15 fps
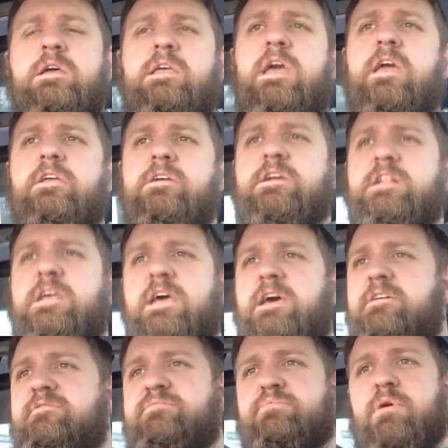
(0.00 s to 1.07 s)
Yeah, you're going to
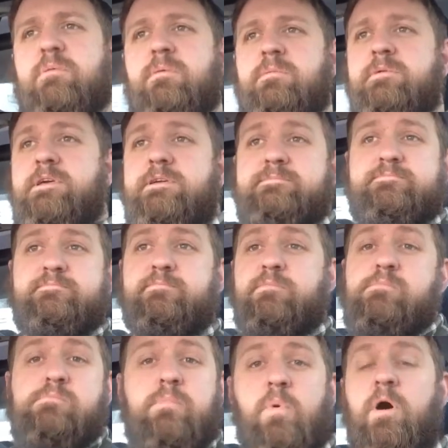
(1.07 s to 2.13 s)
have probably,
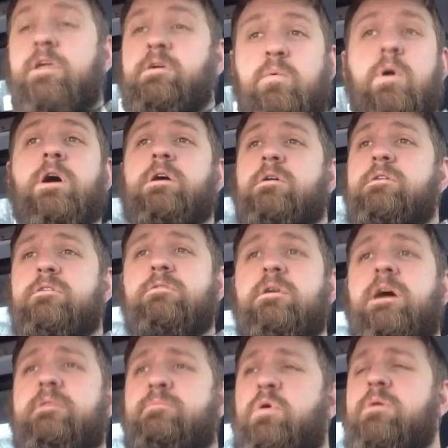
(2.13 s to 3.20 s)
well, you will. You'll
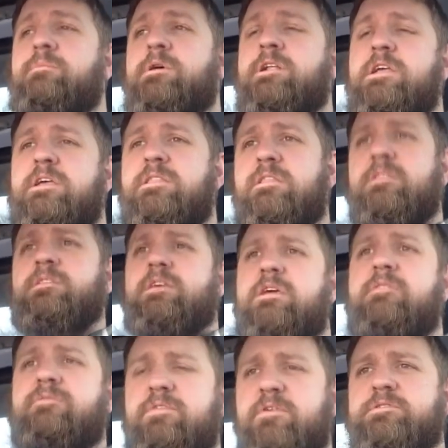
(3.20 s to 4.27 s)
have more money
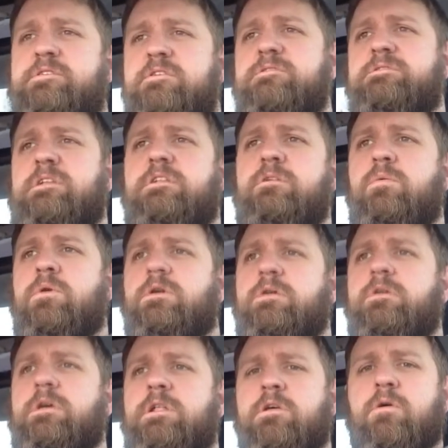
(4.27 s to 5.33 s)
in filters than you
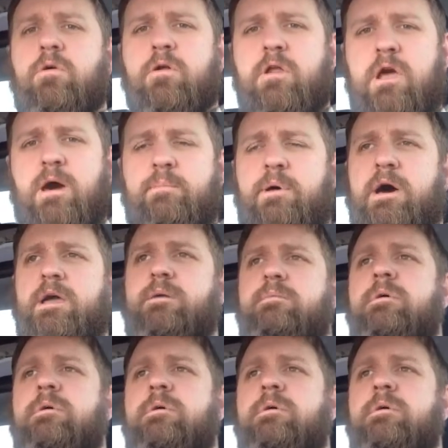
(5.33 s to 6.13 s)
will in a corncob pipe.